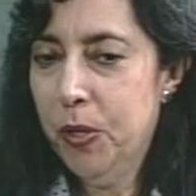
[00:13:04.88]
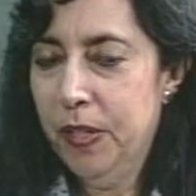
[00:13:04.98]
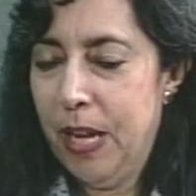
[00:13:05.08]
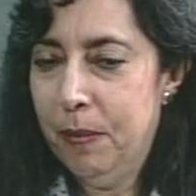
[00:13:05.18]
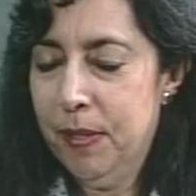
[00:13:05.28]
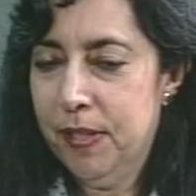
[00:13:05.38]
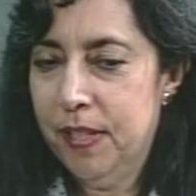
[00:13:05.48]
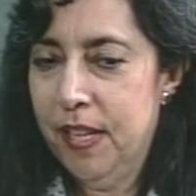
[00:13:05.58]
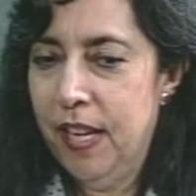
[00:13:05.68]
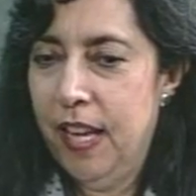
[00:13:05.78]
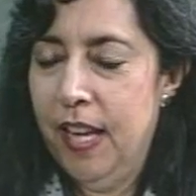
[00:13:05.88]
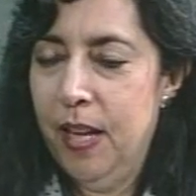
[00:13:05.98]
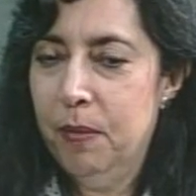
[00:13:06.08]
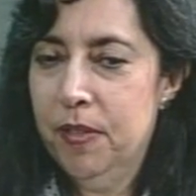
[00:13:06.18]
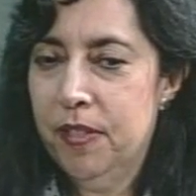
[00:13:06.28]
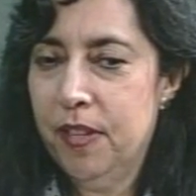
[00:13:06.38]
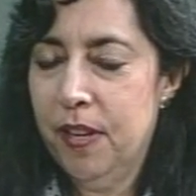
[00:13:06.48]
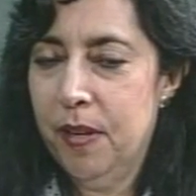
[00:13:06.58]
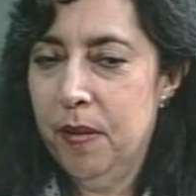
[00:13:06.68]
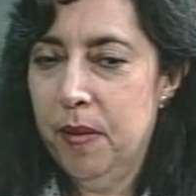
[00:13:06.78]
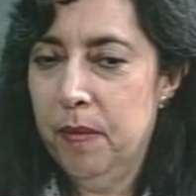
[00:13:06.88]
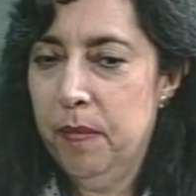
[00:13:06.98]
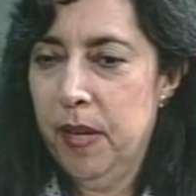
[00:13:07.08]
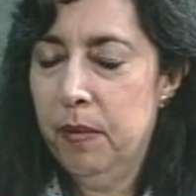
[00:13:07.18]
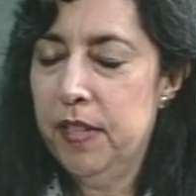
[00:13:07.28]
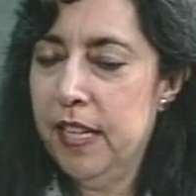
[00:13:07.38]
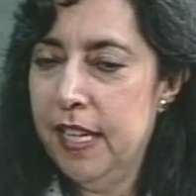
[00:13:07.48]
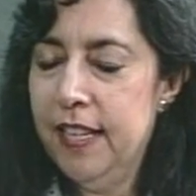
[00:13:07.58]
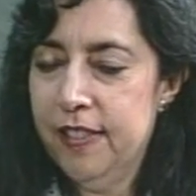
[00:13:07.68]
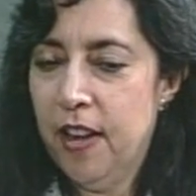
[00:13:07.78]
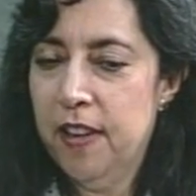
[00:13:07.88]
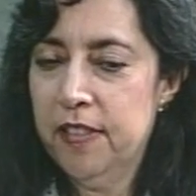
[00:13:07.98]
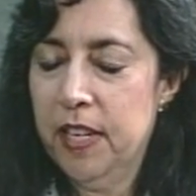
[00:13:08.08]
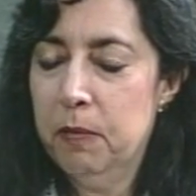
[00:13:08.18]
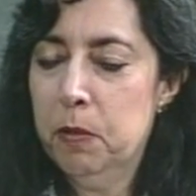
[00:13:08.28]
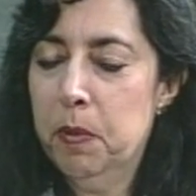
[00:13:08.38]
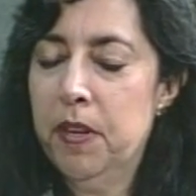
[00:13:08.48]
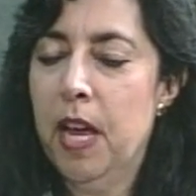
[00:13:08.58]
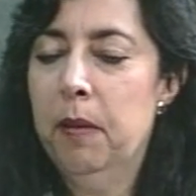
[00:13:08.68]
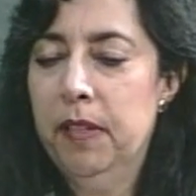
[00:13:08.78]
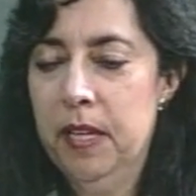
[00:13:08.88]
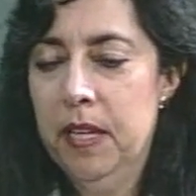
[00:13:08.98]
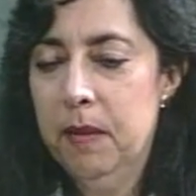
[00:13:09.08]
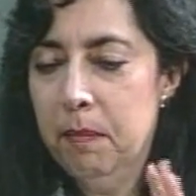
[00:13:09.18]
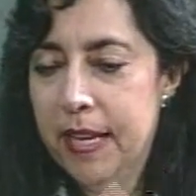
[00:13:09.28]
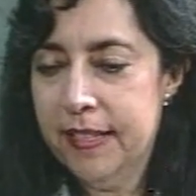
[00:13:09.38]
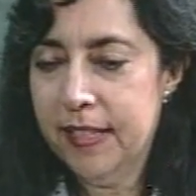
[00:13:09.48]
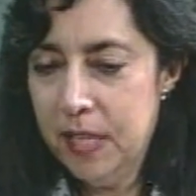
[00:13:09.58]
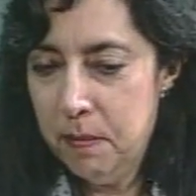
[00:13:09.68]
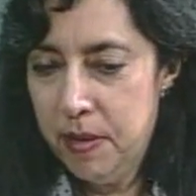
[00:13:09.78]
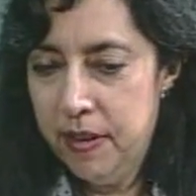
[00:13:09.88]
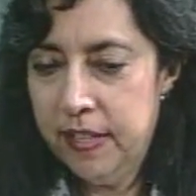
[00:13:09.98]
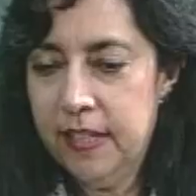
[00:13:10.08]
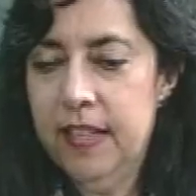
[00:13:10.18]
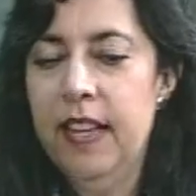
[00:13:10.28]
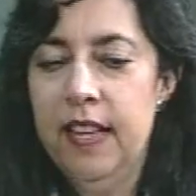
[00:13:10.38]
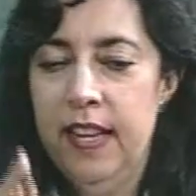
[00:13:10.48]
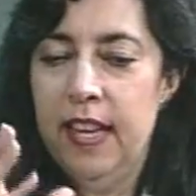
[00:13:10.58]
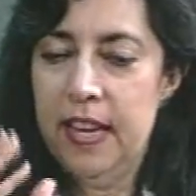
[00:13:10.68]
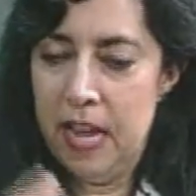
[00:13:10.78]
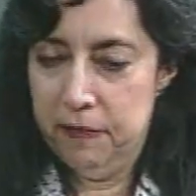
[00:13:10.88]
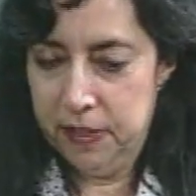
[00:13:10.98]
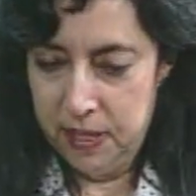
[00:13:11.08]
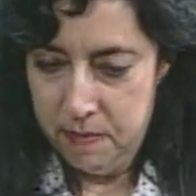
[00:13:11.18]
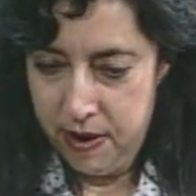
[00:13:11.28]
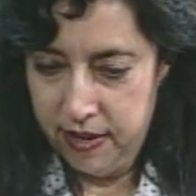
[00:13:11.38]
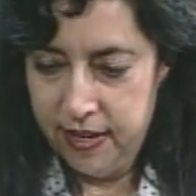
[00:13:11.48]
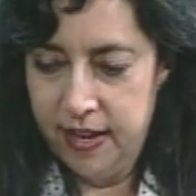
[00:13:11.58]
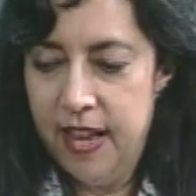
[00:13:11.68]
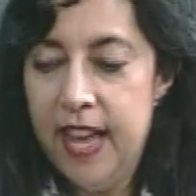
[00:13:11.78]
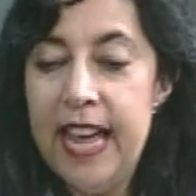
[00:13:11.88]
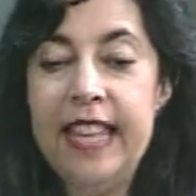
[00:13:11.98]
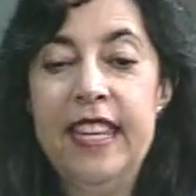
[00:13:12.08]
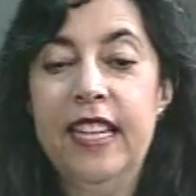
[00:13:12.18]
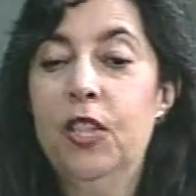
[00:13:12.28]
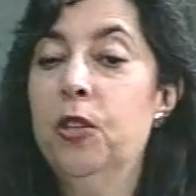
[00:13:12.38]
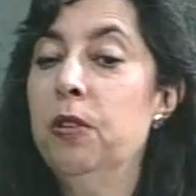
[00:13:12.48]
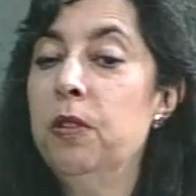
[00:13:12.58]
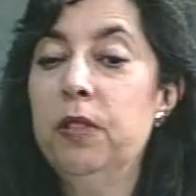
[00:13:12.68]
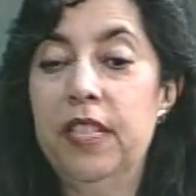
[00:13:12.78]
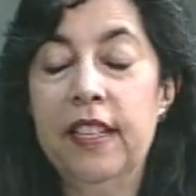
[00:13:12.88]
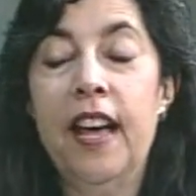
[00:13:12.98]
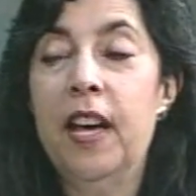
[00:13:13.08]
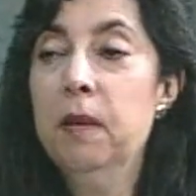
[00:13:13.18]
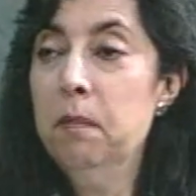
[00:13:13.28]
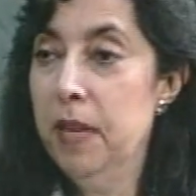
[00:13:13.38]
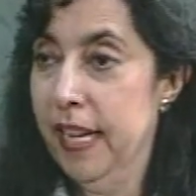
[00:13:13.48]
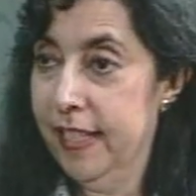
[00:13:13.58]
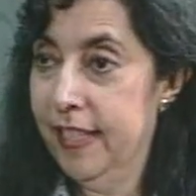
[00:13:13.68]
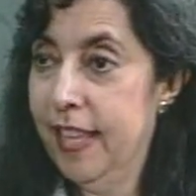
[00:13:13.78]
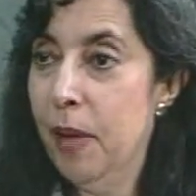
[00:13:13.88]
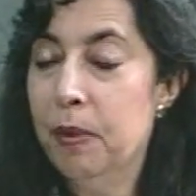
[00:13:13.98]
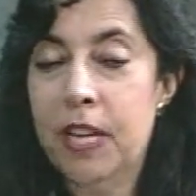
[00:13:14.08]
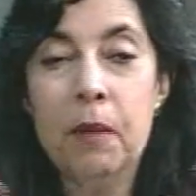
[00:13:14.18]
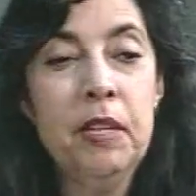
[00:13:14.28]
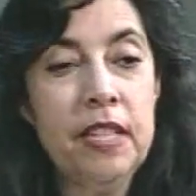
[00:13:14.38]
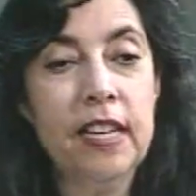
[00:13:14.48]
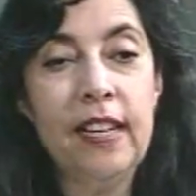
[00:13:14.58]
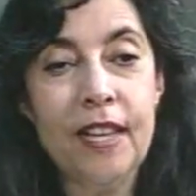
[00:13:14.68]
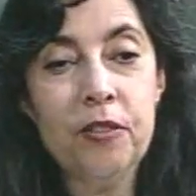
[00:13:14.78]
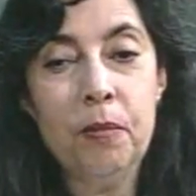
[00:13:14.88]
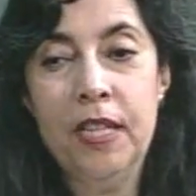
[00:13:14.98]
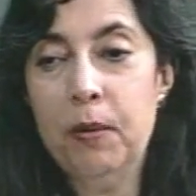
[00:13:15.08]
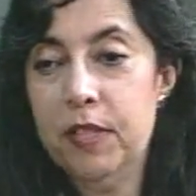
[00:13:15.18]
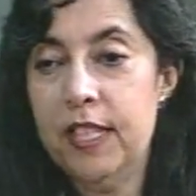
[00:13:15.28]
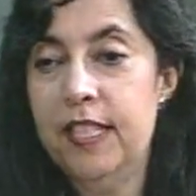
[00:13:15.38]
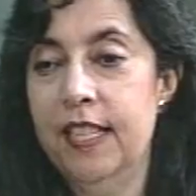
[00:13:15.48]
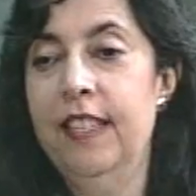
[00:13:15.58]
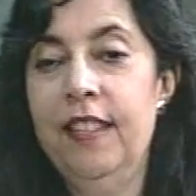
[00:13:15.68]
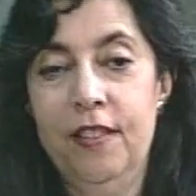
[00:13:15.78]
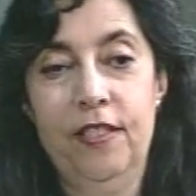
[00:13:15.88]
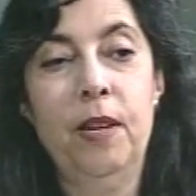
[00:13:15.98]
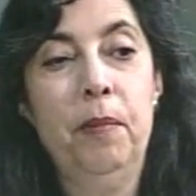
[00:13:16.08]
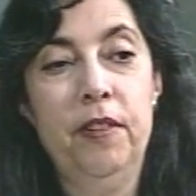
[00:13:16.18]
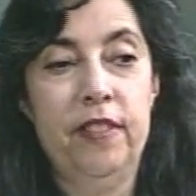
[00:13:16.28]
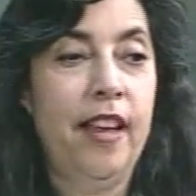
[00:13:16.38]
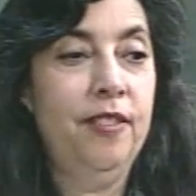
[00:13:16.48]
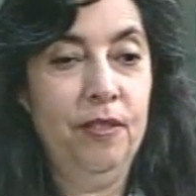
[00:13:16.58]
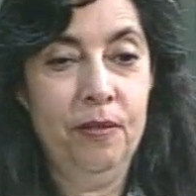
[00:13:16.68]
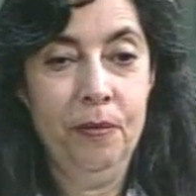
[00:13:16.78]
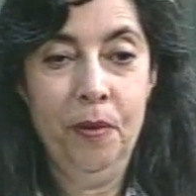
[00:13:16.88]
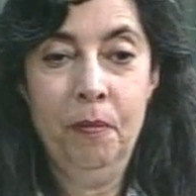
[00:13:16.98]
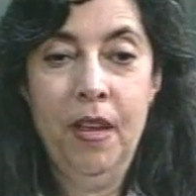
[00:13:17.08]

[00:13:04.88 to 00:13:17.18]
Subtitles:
that was in East Austin. It was predominantly Mexican-American and African-American, and the two did not mix. They would come into the classroom and they would sit in their separate sides of the room.